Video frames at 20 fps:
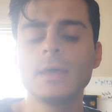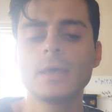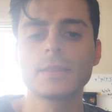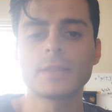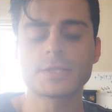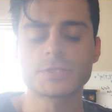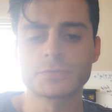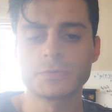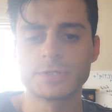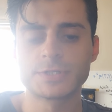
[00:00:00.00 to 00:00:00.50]

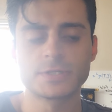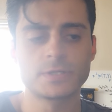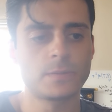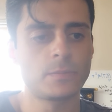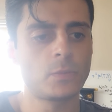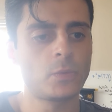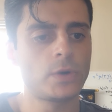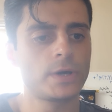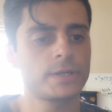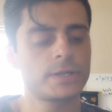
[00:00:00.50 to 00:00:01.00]
That's reason
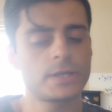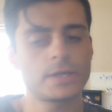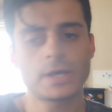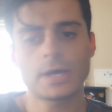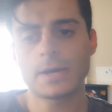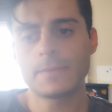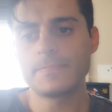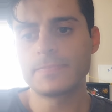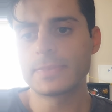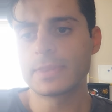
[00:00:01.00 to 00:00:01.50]
number
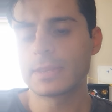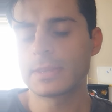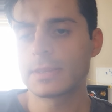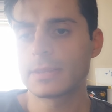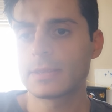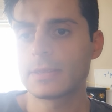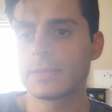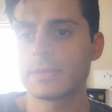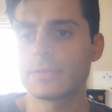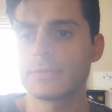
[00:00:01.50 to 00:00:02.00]
one.
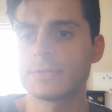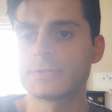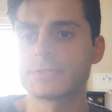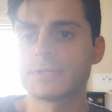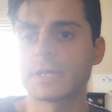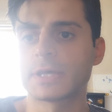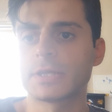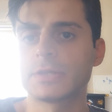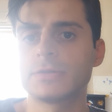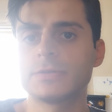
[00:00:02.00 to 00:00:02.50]
The
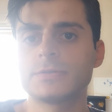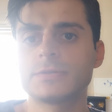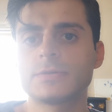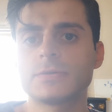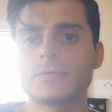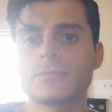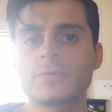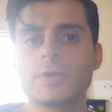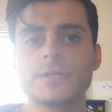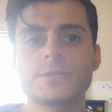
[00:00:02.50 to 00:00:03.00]
second
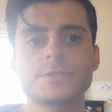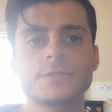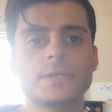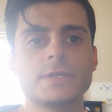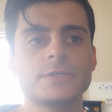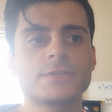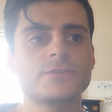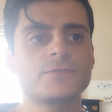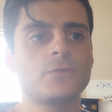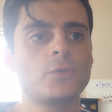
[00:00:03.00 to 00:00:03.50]
reason
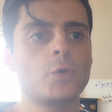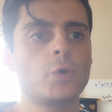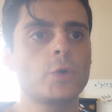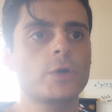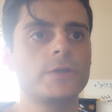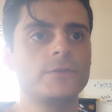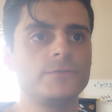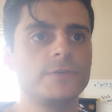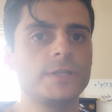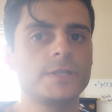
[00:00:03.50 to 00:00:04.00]
is
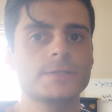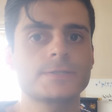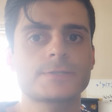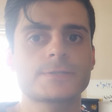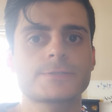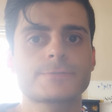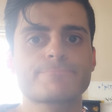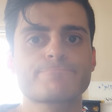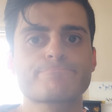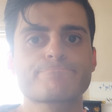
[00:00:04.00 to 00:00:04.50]
for
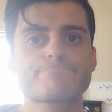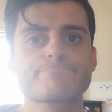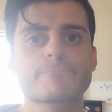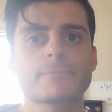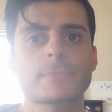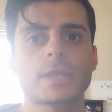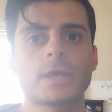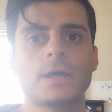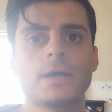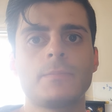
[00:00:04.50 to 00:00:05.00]
convenience.
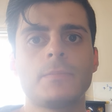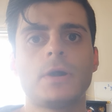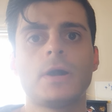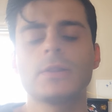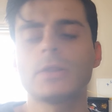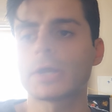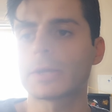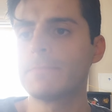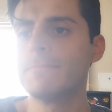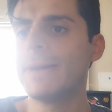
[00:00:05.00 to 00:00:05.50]
I
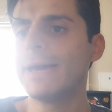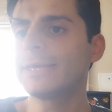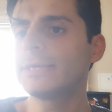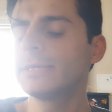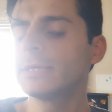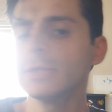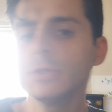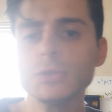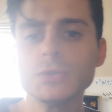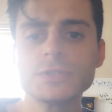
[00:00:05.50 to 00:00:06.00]
like
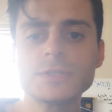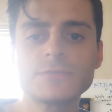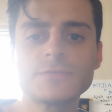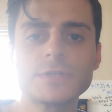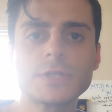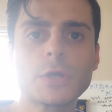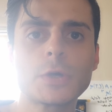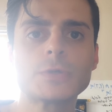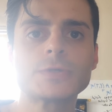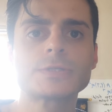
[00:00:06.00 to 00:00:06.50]
making and using
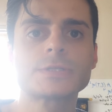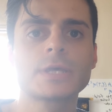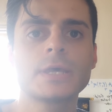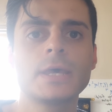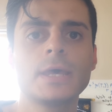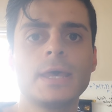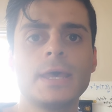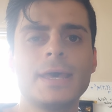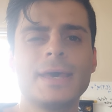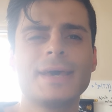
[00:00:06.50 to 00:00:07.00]
videos
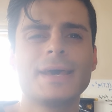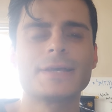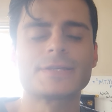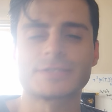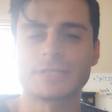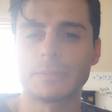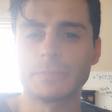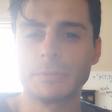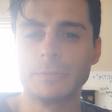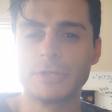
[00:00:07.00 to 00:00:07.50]
as
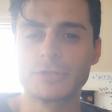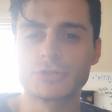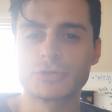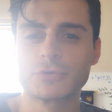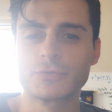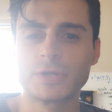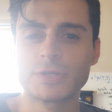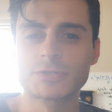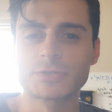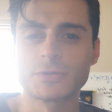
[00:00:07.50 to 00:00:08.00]

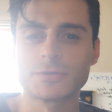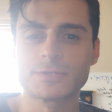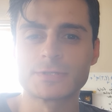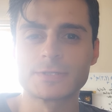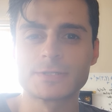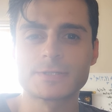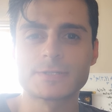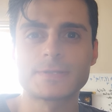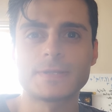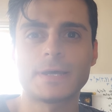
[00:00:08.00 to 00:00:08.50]
supplementary
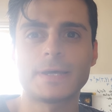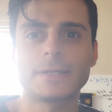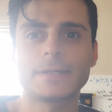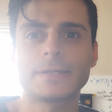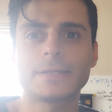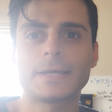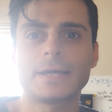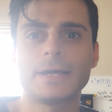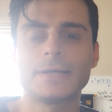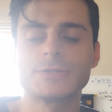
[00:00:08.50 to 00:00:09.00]
resources
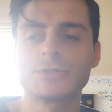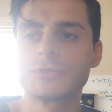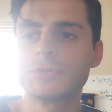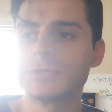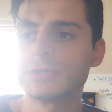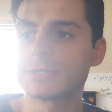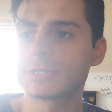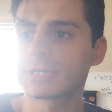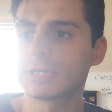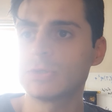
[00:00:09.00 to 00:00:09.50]
that
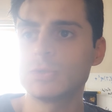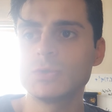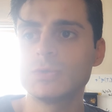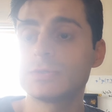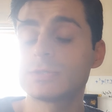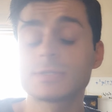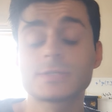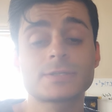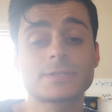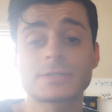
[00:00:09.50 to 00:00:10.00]
students can
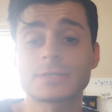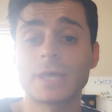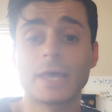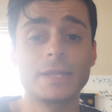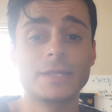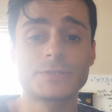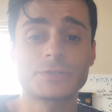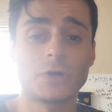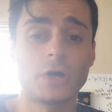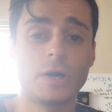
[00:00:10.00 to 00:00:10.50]
use
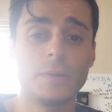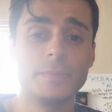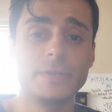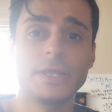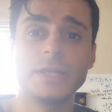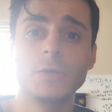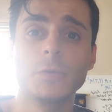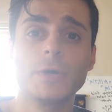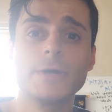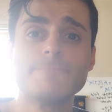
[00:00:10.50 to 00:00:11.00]
anytime
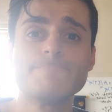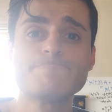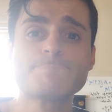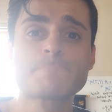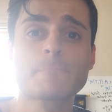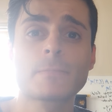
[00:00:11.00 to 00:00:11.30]
and anywhere.